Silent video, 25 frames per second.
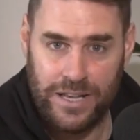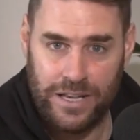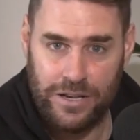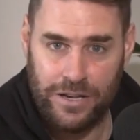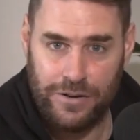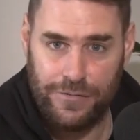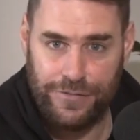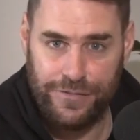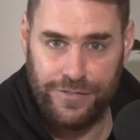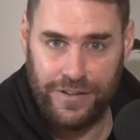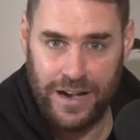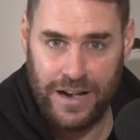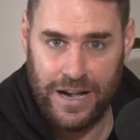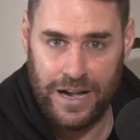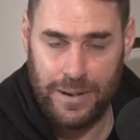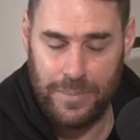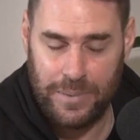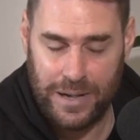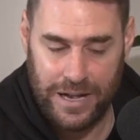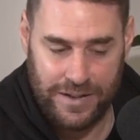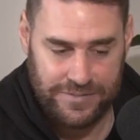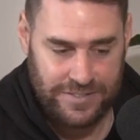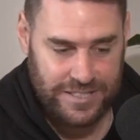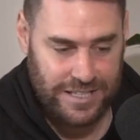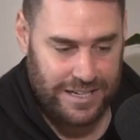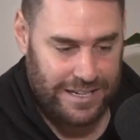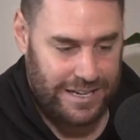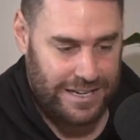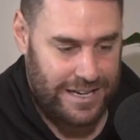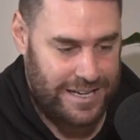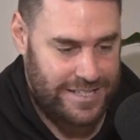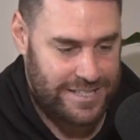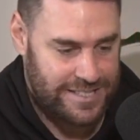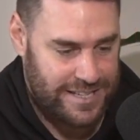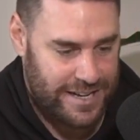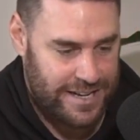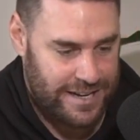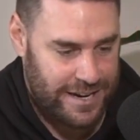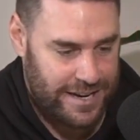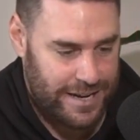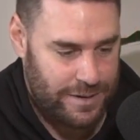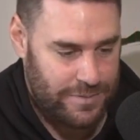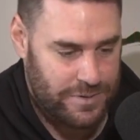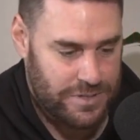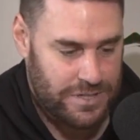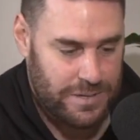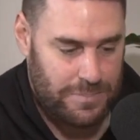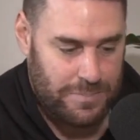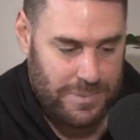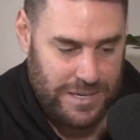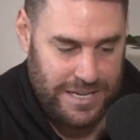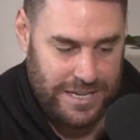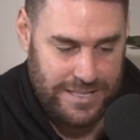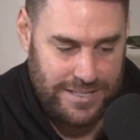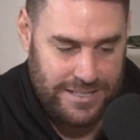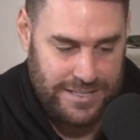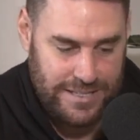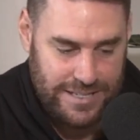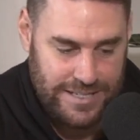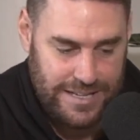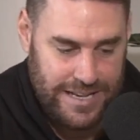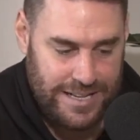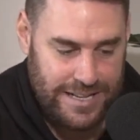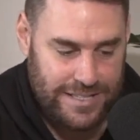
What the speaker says: Eagle Farm, after last Saturday was abandoned